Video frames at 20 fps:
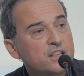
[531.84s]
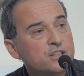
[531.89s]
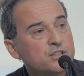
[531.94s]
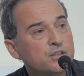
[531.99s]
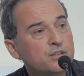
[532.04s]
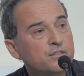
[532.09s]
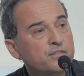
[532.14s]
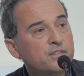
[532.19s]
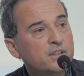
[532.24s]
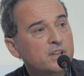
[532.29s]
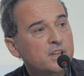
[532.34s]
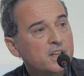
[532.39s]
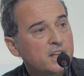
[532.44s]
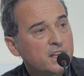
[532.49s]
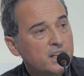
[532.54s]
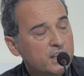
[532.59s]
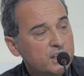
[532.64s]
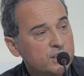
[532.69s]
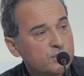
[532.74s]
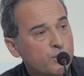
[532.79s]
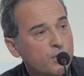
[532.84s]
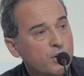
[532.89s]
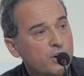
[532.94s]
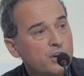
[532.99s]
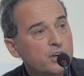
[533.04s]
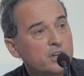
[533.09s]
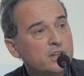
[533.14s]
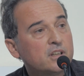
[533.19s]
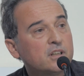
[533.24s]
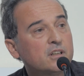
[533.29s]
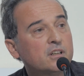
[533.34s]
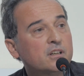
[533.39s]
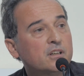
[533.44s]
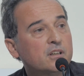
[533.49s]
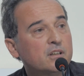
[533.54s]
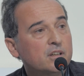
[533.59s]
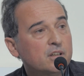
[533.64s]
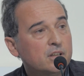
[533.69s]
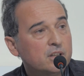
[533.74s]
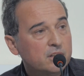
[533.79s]
Sentsov. His work
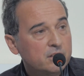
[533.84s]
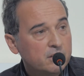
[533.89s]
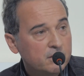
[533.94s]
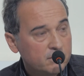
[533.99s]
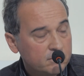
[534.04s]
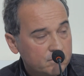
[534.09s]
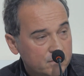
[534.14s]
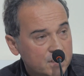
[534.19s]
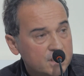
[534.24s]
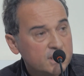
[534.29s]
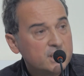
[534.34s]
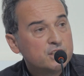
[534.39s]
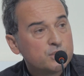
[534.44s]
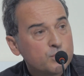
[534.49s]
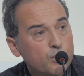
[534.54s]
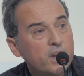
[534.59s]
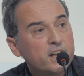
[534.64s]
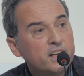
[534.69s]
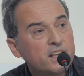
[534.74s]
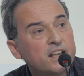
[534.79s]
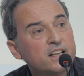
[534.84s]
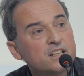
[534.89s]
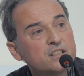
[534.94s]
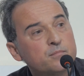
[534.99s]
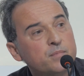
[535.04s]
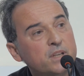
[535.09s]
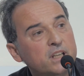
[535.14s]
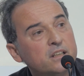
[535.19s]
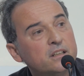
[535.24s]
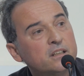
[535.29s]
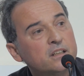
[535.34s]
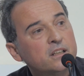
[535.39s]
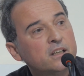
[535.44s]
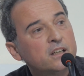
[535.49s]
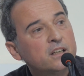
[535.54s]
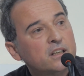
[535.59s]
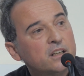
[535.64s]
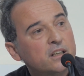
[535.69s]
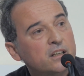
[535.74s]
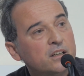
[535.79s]
since when he has been
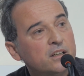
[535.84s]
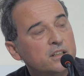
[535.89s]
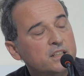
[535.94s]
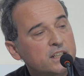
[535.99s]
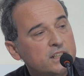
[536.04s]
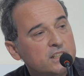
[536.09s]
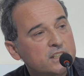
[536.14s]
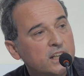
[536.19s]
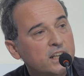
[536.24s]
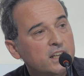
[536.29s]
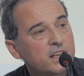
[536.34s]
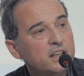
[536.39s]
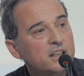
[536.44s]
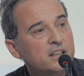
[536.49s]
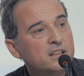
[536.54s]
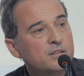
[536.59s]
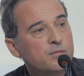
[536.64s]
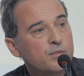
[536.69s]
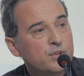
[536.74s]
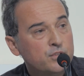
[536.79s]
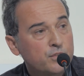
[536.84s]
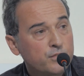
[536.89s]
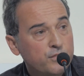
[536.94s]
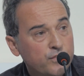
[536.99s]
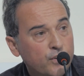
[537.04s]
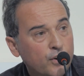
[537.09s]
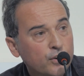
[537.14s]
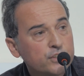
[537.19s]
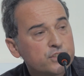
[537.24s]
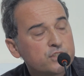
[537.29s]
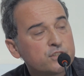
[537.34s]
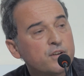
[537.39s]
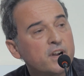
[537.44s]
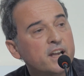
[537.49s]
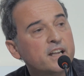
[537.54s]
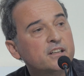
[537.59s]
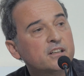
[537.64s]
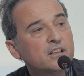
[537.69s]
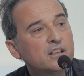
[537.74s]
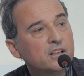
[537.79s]
detained with the false
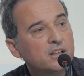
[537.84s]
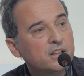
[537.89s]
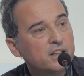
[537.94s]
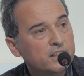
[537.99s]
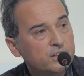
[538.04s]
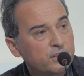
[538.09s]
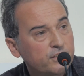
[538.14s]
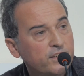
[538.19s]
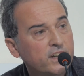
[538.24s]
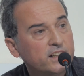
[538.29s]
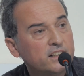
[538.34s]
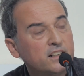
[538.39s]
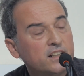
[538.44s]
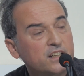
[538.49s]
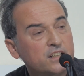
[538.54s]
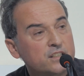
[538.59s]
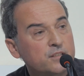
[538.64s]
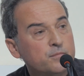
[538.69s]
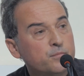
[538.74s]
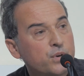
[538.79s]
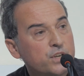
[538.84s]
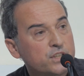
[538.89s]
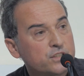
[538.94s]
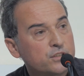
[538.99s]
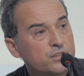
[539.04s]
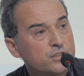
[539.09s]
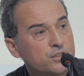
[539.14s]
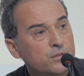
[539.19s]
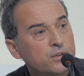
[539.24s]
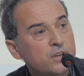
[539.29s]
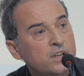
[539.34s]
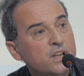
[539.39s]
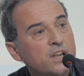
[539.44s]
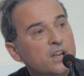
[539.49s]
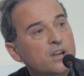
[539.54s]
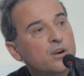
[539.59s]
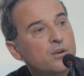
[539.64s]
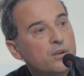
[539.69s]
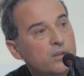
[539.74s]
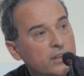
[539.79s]
trial and the fact that he's in prison. So
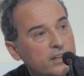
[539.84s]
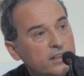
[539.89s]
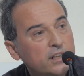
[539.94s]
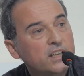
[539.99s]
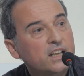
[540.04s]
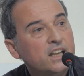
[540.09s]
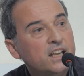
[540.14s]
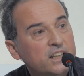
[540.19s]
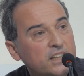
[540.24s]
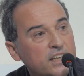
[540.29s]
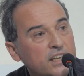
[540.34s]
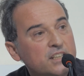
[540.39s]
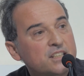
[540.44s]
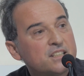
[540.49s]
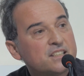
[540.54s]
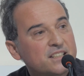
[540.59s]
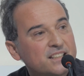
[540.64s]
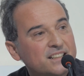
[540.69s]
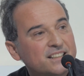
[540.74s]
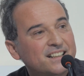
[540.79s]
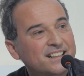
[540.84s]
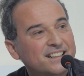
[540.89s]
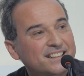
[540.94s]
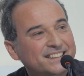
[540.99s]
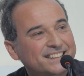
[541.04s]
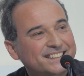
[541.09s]
it is.